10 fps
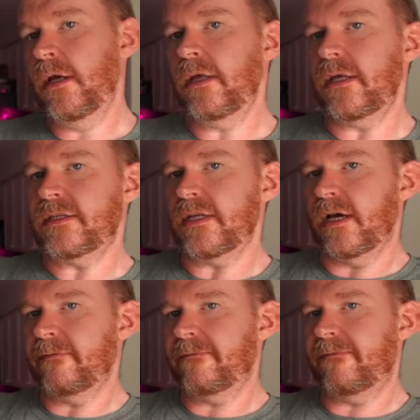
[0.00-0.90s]
It's not
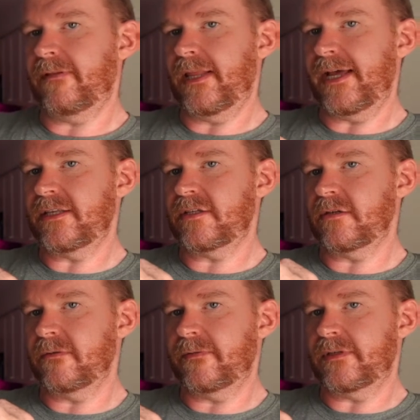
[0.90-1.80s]
a flat
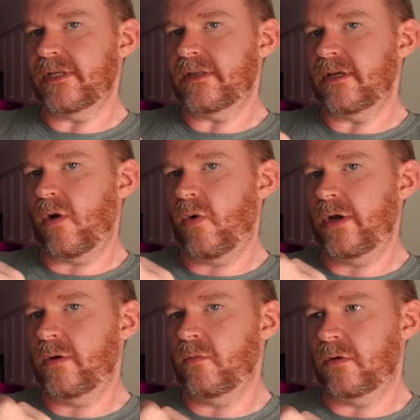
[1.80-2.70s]
surface that the
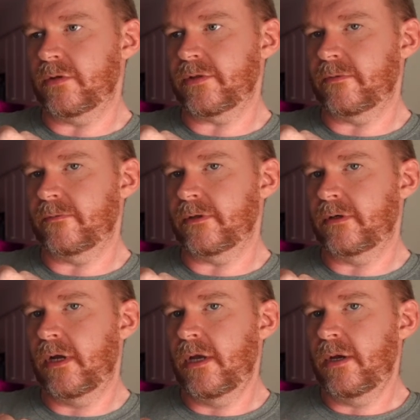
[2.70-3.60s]
coin rolls over.
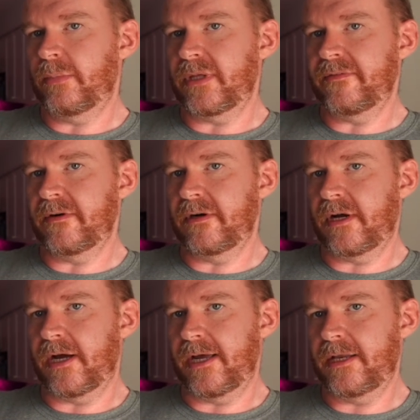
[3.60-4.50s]
Believe it or
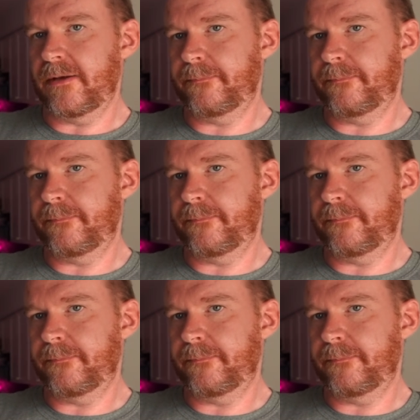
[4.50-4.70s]
not,